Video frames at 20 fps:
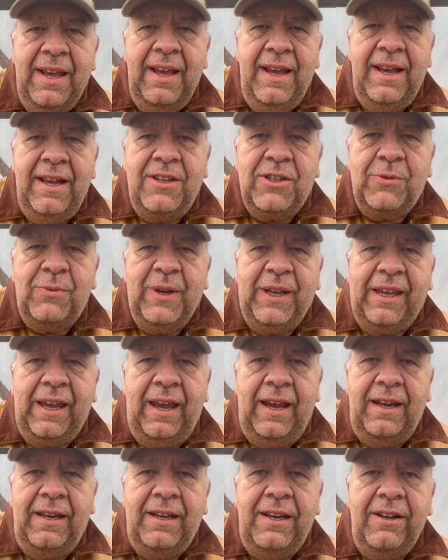It's week
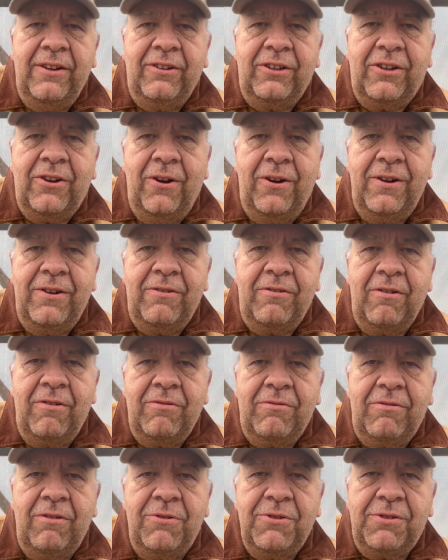8 here at Garden
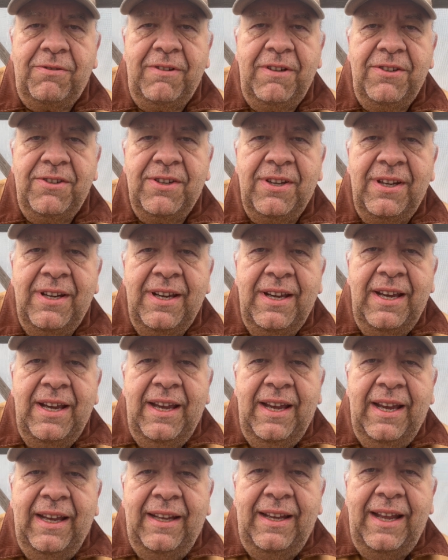Grown Groceries,
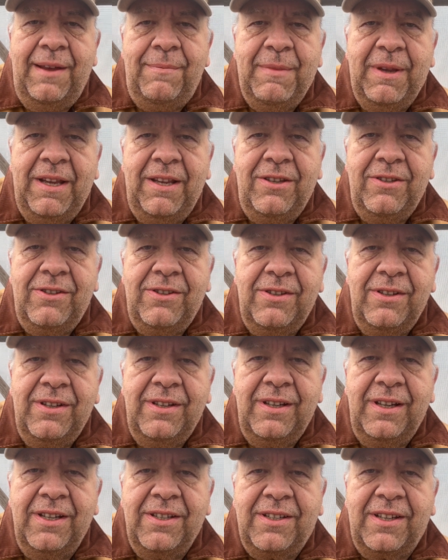and that means
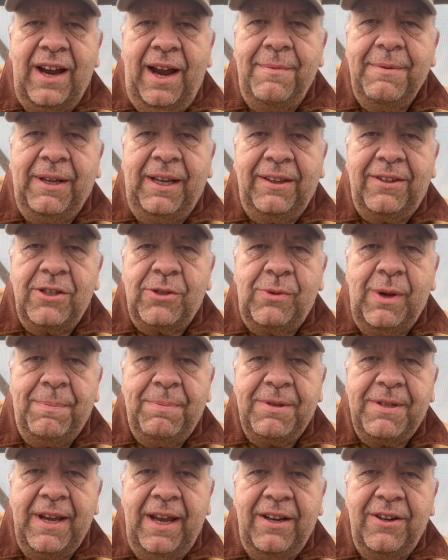it's time to get the sweet
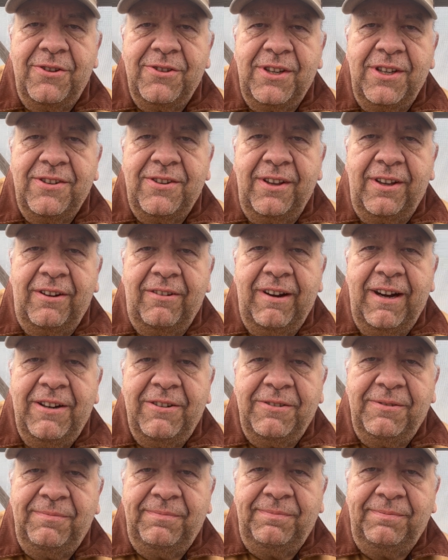potatoes into the ground.